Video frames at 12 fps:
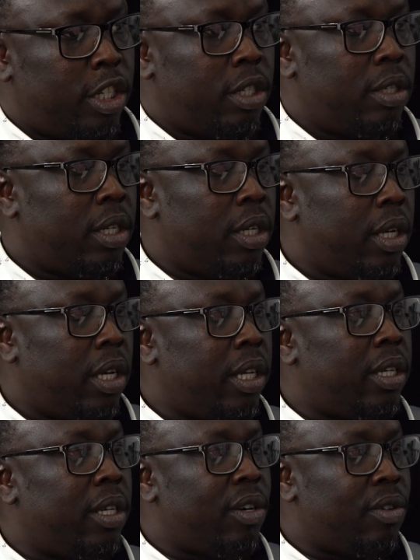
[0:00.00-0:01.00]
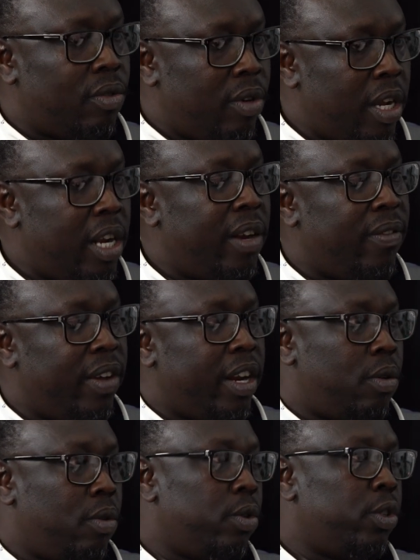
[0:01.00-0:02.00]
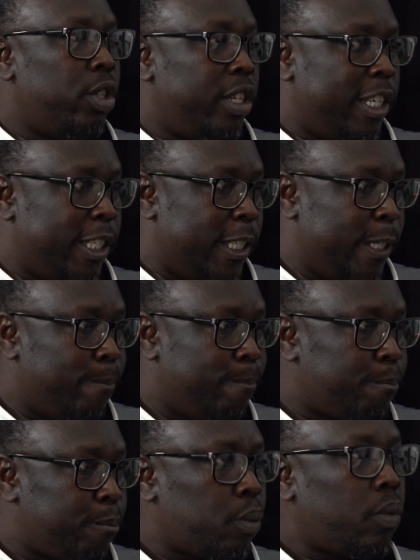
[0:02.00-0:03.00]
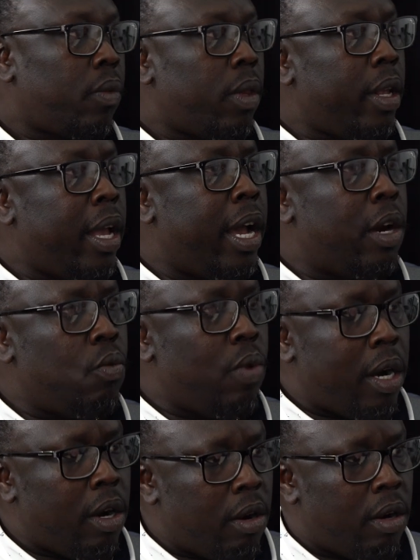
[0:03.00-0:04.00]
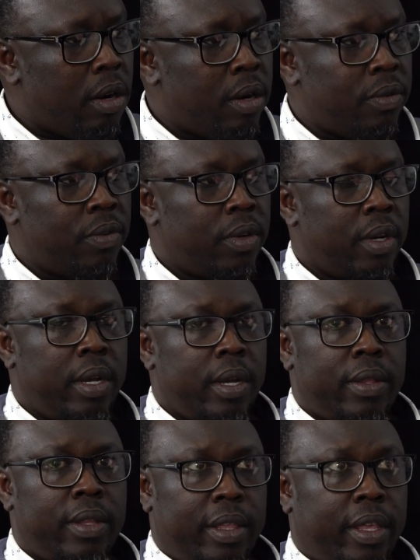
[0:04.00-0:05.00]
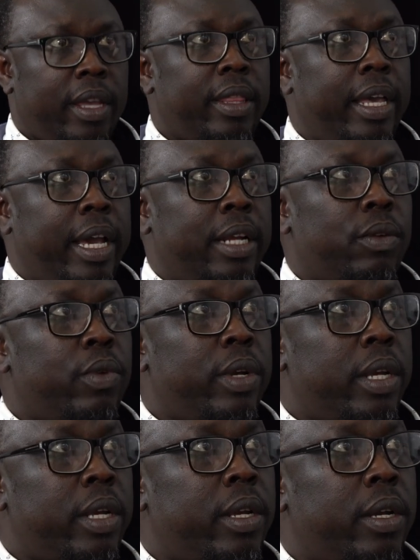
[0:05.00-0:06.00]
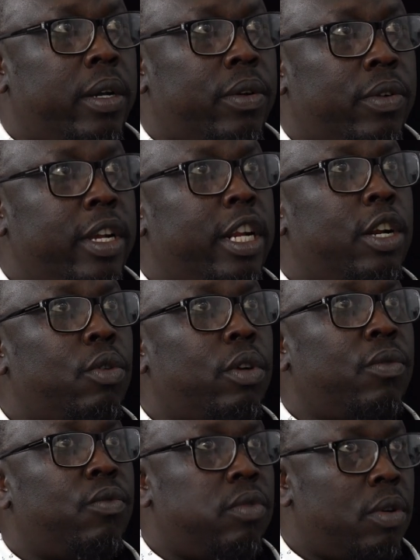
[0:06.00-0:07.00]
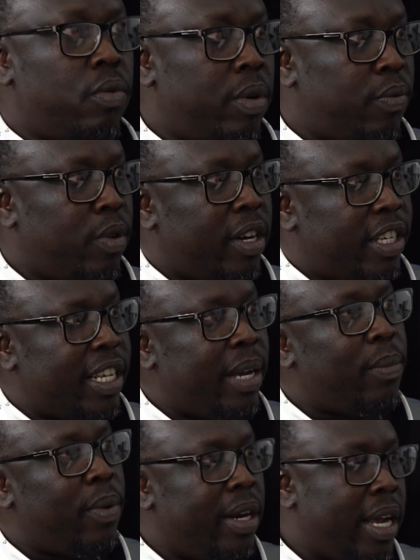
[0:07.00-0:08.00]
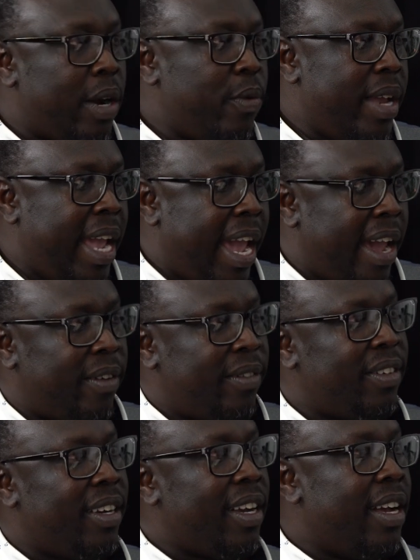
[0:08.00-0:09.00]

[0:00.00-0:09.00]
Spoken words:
issue, it's a really very crucial issue. And one of the thing that we really looking forward, for example, now we have